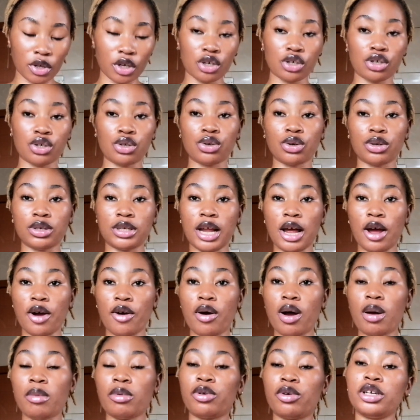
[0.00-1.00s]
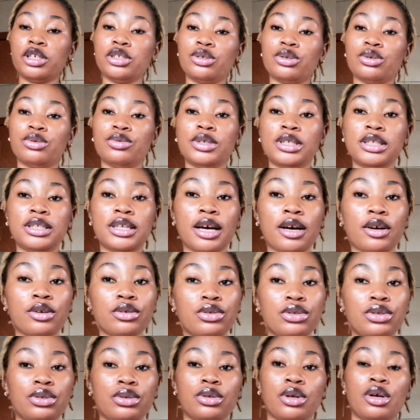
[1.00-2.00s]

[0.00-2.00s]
So now I'm going to read out